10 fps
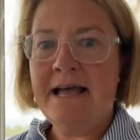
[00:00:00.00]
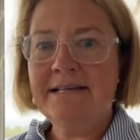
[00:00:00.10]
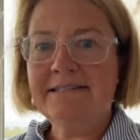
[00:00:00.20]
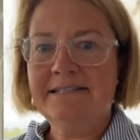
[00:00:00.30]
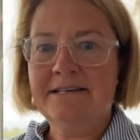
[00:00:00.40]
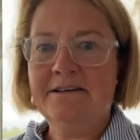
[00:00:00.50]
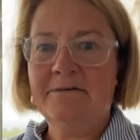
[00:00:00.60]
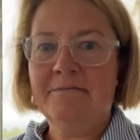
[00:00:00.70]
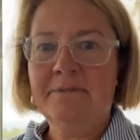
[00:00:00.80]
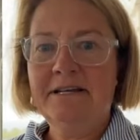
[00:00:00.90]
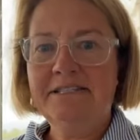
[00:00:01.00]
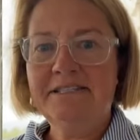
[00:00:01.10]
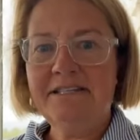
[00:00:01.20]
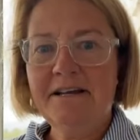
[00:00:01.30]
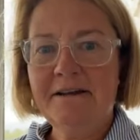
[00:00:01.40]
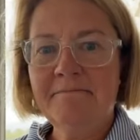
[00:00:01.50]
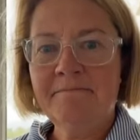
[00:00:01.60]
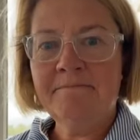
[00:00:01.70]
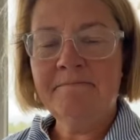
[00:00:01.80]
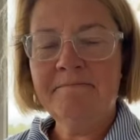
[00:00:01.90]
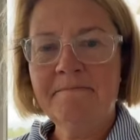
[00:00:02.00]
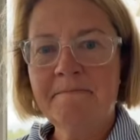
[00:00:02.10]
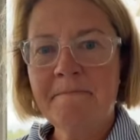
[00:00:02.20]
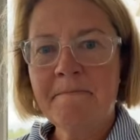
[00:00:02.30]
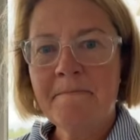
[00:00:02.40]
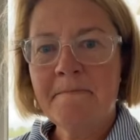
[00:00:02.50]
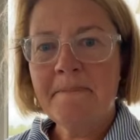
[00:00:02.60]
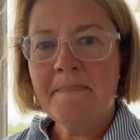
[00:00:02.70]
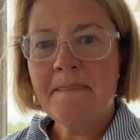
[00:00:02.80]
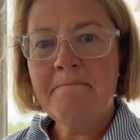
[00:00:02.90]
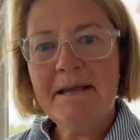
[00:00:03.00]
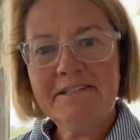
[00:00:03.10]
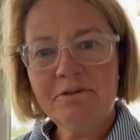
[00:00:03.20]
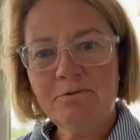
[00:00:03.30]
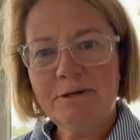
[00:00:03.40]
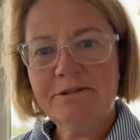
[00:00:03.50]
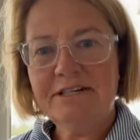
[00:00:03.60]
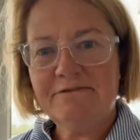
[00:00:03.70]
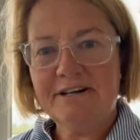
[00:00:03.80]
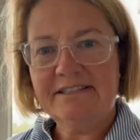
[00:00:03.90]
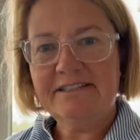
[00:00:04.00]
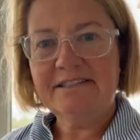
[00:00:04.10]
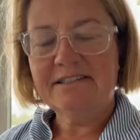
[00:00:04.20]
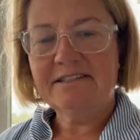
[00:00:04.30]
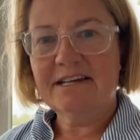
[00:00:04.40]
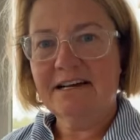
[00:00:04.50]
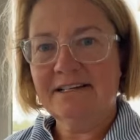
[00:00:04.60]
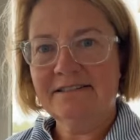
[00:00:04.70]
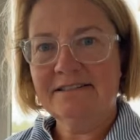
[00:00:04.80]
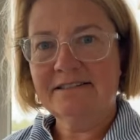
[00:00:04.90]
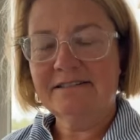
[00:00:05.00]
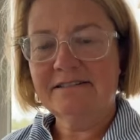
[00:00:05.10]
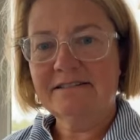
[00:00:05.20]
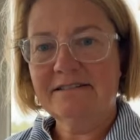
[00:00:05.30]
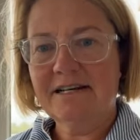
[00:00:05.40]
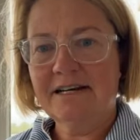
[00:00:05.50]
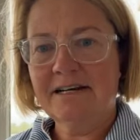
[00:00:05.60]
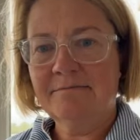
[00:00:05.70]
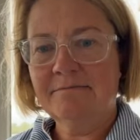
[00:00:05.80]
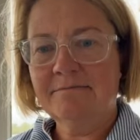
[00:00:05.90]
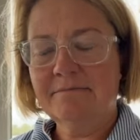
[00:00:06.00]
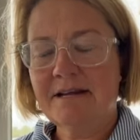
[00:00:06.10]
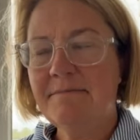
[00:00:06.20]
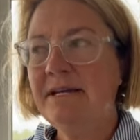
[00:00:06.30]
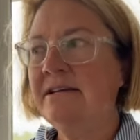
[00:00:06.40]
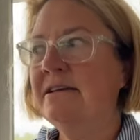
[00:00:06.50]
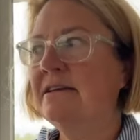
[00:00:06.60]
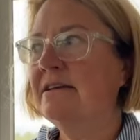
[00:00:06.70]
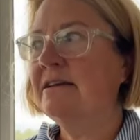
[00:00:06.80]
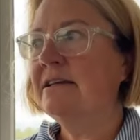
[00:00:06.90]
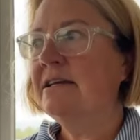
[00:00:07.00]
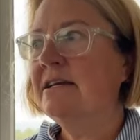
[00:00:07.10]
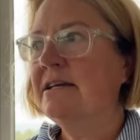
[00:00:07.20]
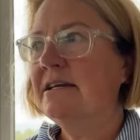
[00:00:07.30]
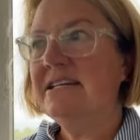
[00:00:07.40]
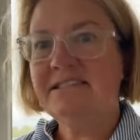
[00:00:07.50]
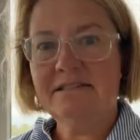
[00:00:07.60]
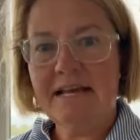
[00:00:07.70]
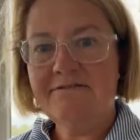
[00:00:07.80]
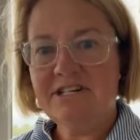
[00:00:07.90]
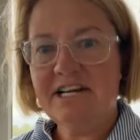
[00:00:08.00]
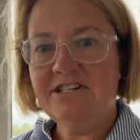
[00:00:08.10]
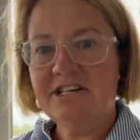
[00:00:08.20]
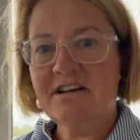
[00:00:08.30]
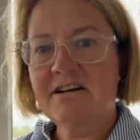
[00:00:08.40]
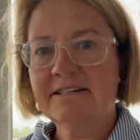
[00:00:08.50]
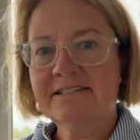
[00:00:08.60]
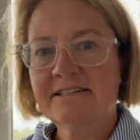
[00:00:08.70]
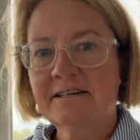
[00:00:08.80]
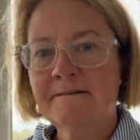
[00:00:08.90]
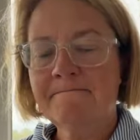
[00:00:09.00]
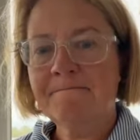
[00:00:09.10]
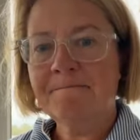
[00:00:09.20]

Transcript: Ask them. It's, it makes a real difference to us. I mean, it's life-changing, honestly.